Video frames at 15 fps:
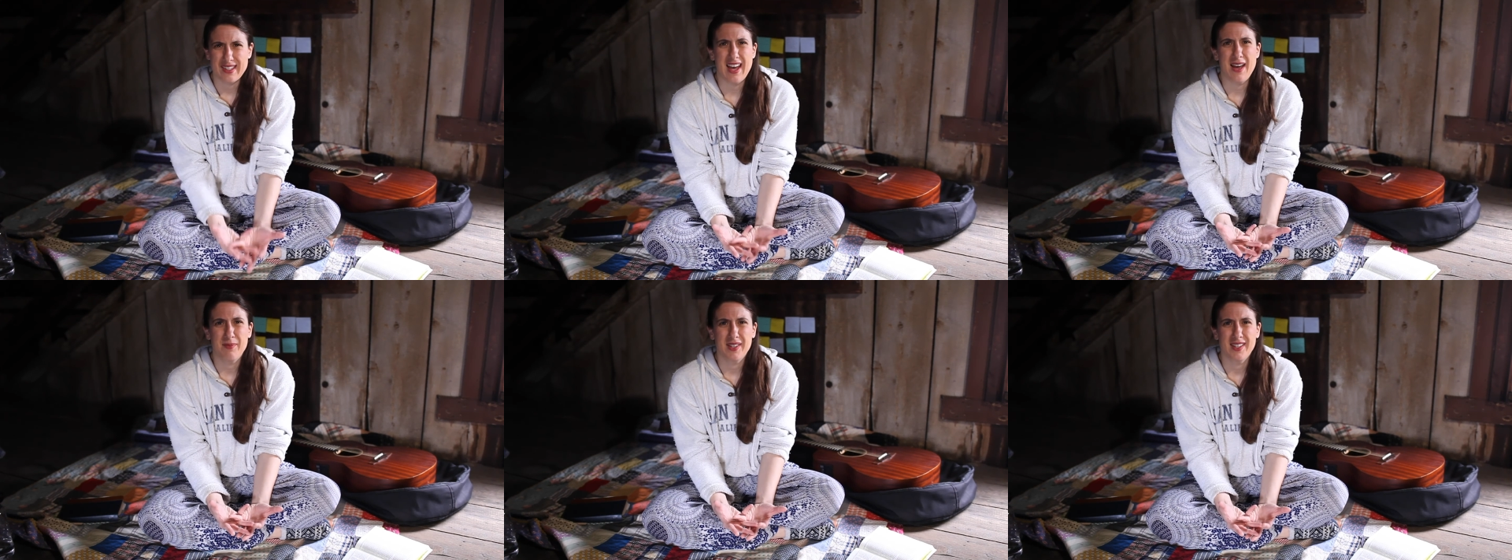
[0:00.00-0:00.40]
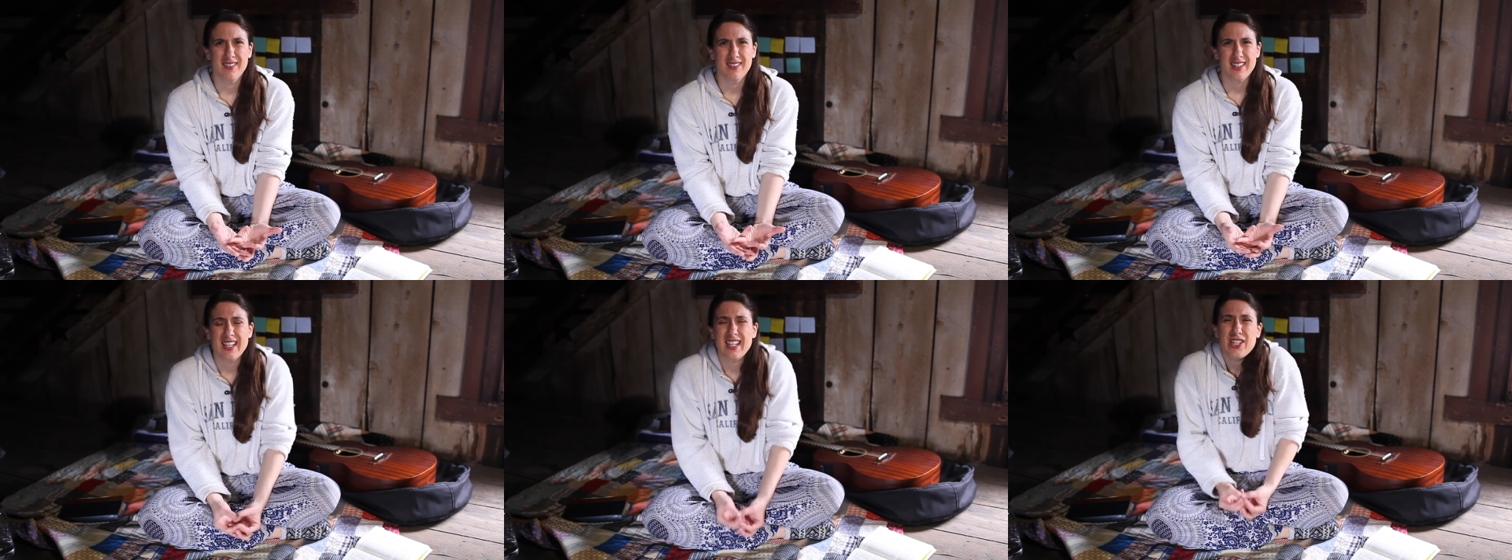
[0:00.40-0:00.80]
them.
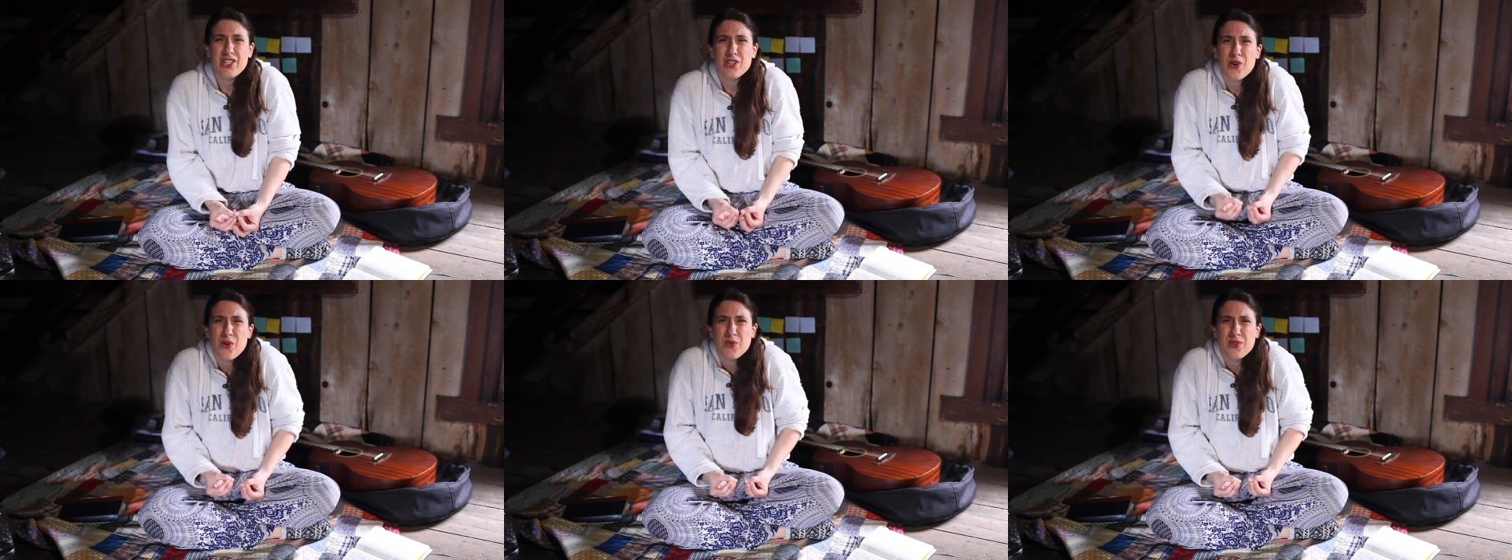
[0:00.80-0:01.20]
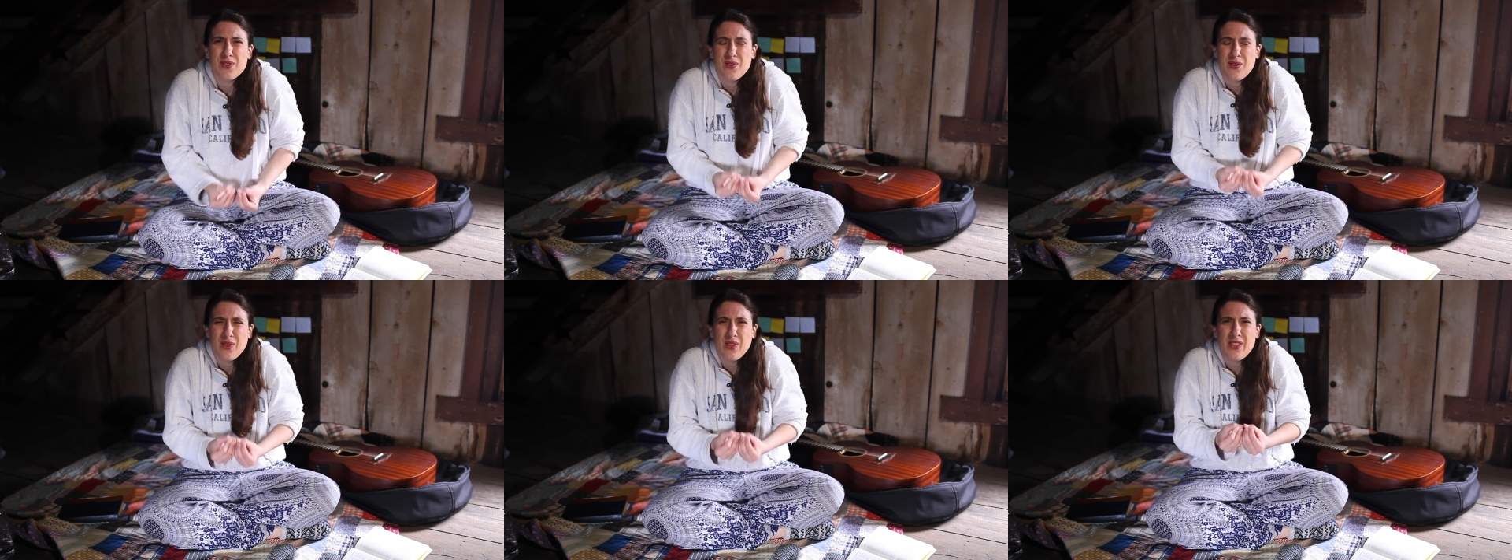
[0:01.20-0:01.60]
He chose
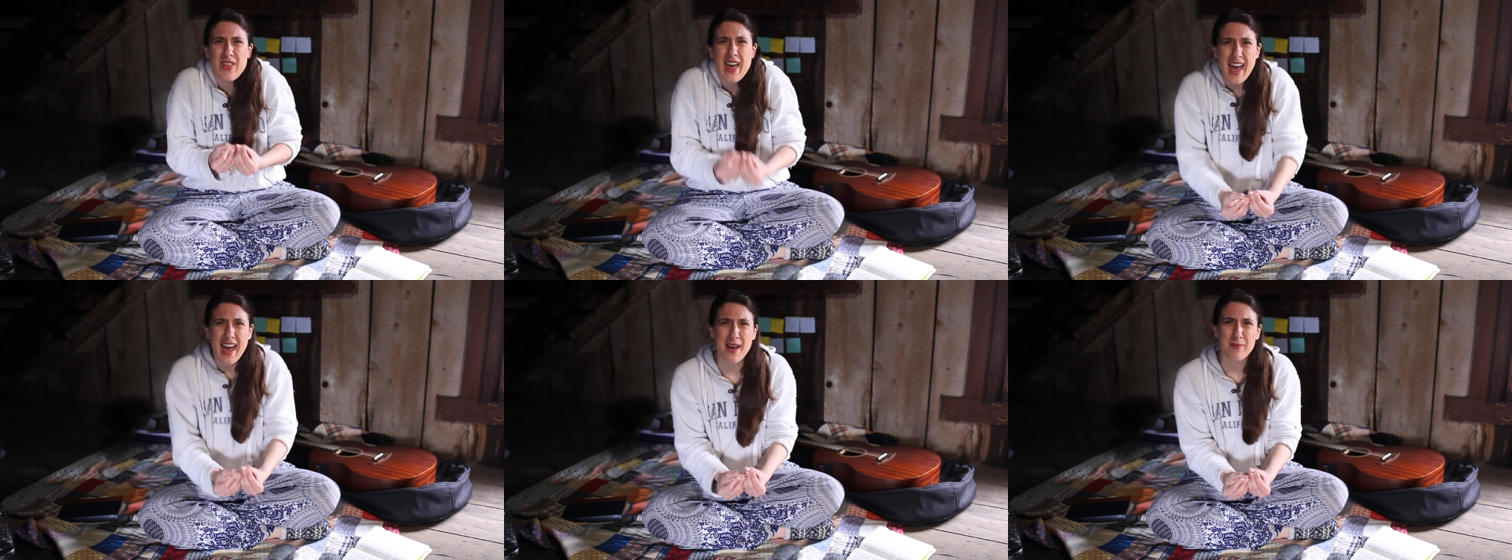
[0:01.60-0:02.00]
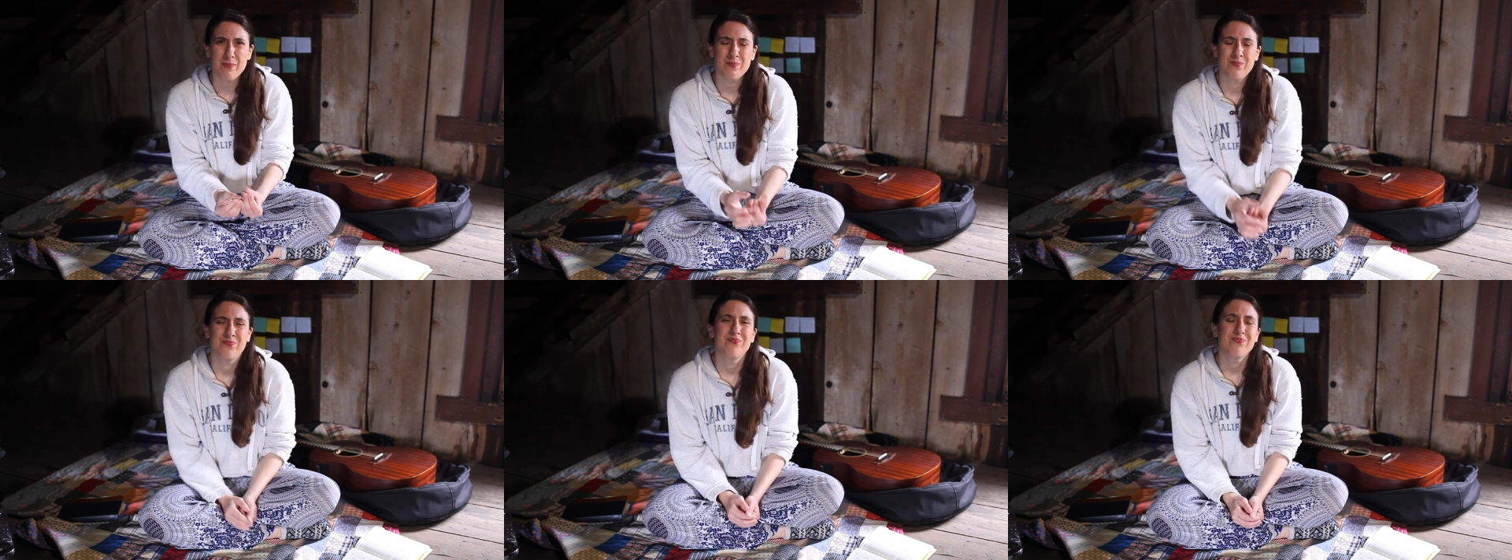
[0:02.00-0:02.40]
them.